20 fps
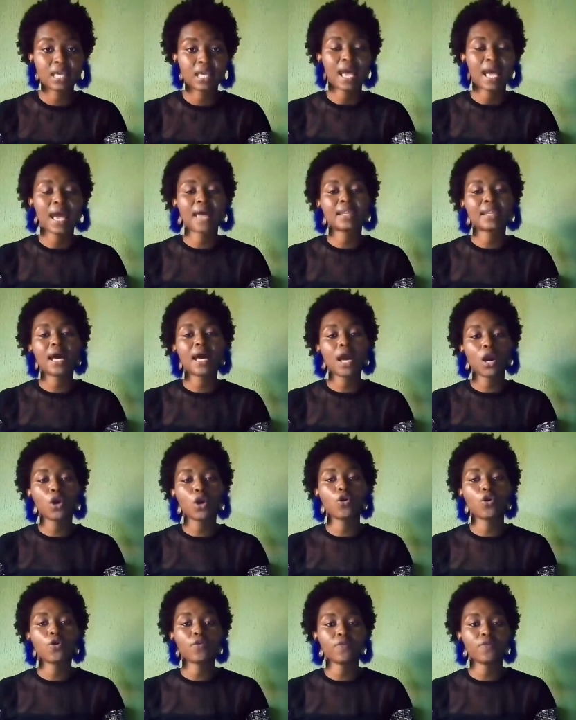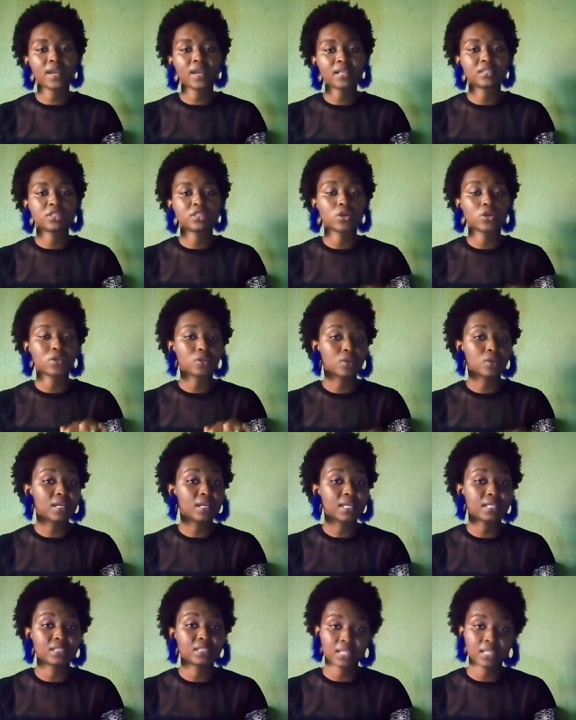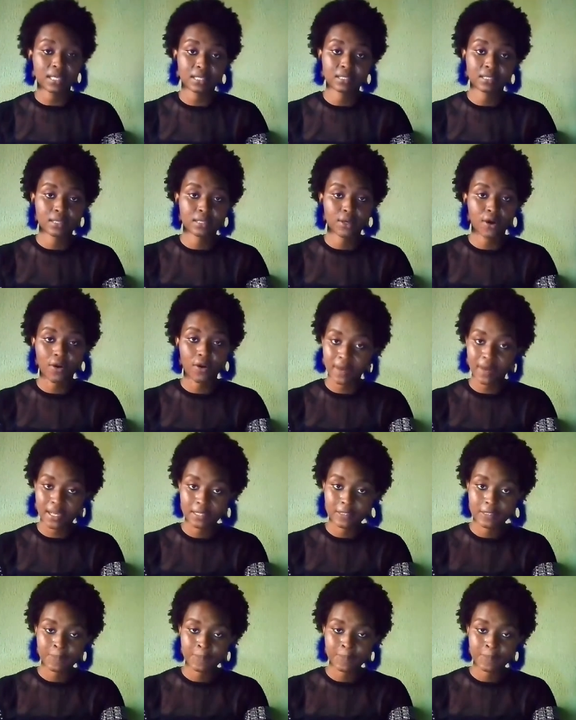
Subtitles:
and how correct your knowledge is, all right.